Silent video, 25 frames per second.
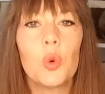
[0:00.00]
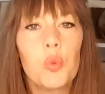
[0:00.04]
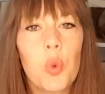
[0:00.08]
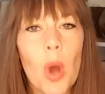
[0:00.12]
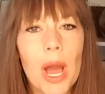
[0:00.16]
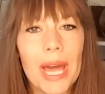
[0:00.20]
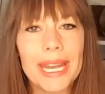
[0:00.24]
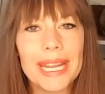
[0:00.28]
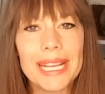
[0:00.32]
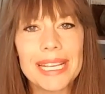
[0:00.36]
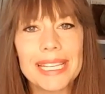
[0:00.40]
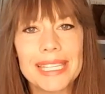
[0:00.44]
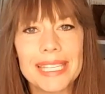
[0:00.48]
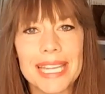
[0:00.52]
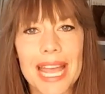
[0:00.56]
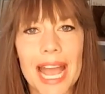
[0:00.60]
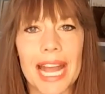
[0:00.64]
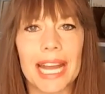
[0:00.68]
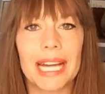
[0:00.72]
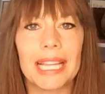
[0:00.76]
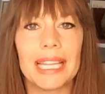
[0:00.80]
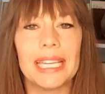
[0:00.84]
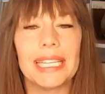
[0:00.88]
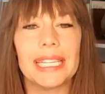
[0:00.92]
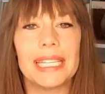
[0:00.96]
what
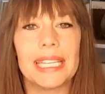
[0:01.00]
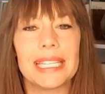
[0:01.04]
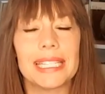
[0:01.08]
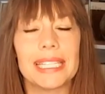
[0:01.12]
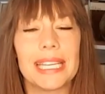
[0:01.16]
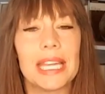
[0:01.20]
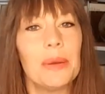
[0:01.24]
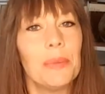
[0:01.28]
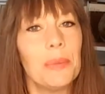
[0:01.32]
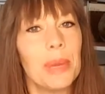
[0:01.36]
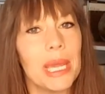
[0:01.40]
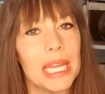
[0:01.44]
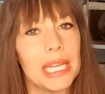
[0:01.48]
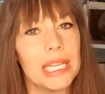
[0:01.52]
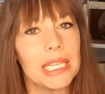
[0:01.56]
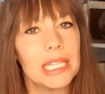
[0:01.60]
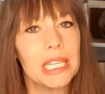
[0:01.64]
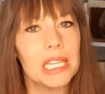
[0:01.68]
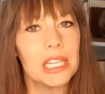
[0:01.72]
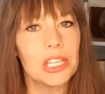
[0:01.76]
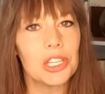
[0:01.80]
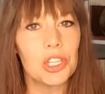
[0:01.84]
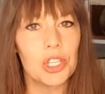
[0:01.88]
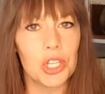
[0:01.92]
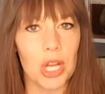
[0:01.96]
exactly does it mean
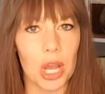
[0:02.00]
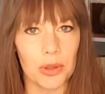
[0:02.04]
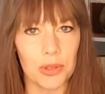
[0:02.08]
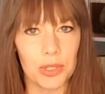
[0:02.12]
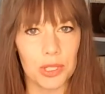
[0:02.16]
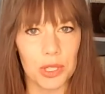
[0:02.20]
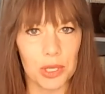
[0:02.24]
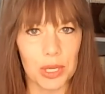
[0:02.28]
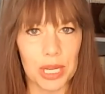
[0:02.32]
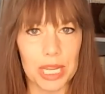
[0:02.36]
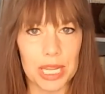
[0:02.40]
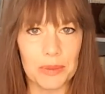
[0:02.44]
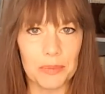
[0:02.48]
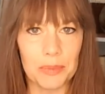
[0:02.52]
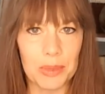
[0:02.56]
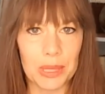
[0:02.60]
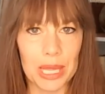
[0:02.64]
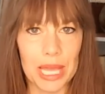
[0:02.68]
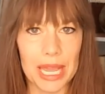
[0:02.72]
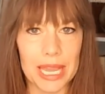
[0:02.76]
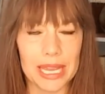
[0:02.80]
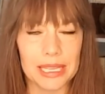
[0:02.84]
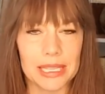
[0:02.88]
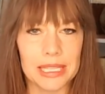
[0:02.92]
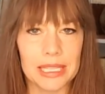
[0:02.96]
to shelter in
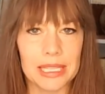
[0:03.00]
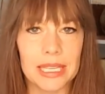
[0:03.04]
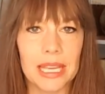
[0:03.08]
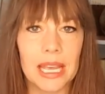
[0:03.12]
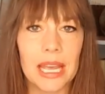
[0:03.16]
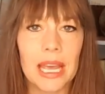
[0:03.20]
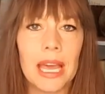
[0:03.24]
place?